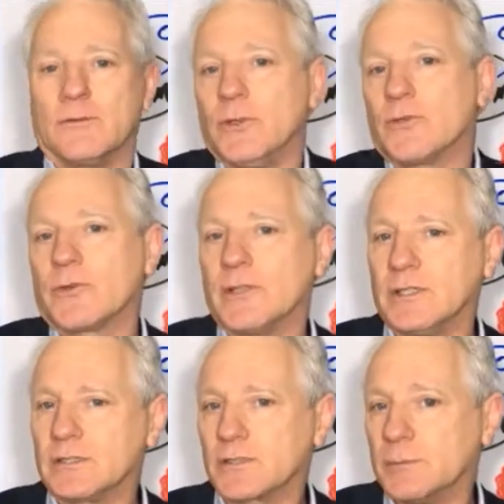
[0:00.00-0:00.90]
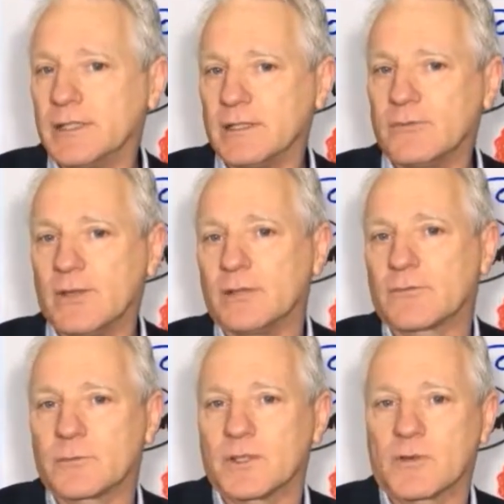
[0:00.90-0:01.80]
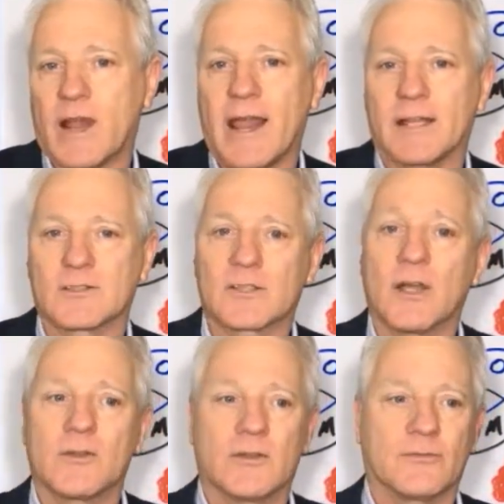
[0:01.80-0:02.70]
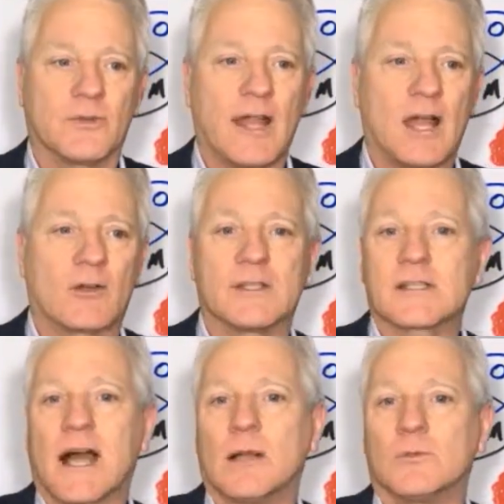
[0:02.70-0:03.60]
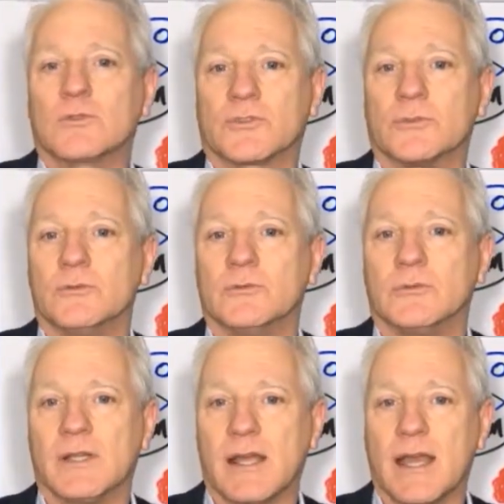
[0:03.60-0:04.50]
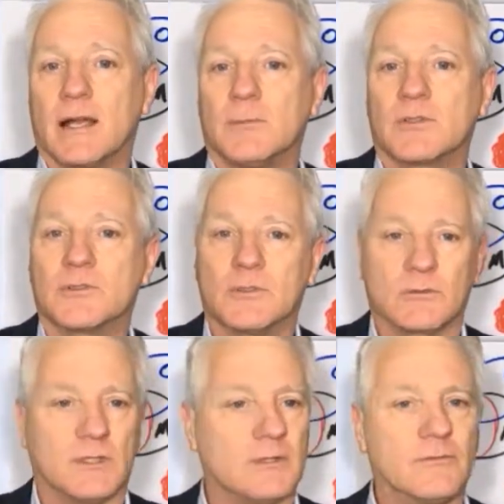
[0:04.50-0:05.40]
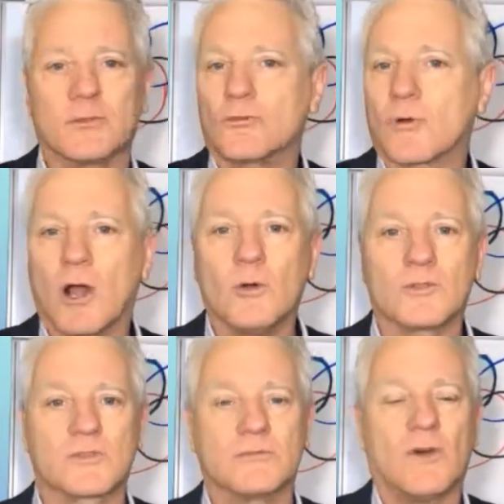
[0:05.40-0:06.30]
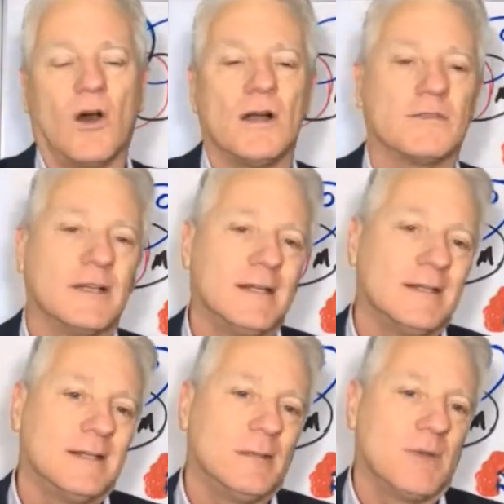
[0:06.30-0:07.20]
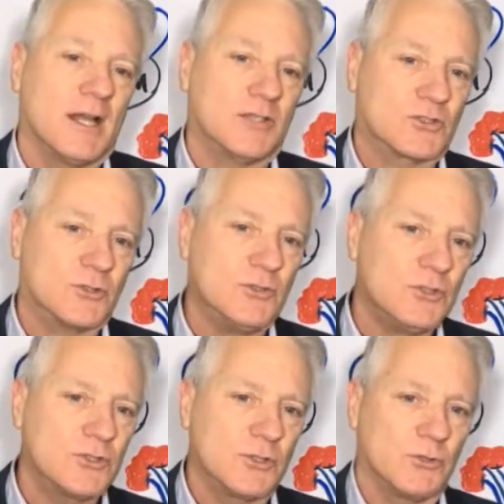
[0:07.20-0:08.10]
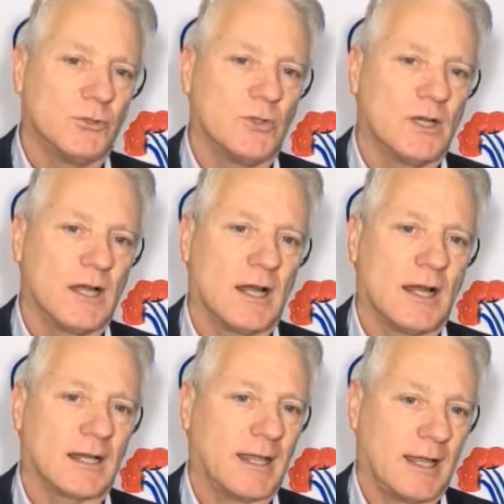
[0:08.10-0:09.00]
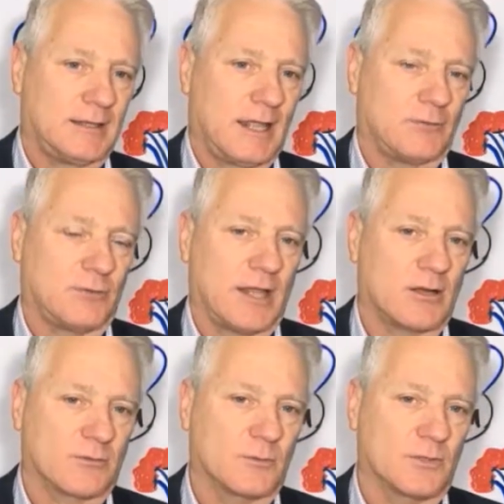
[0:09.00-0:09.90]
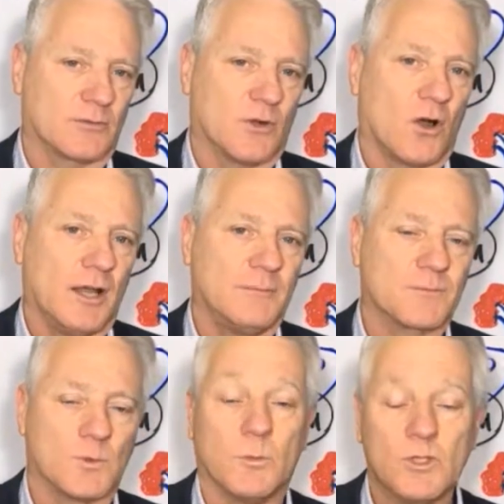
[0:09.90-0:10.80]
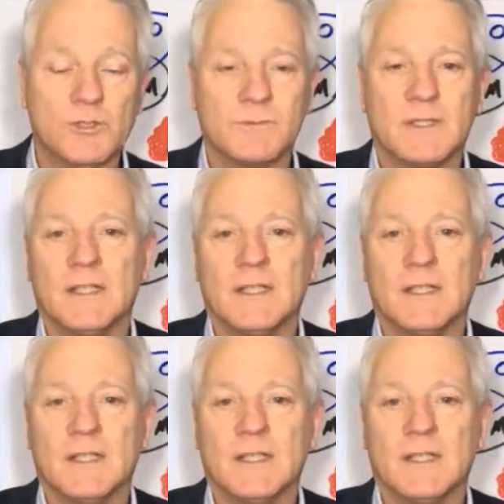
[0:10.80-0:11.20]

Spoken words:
nutrients are being fed from the ground, so the flower is able to live and grow and survive. As soon as you cut that flower from the vine or bush,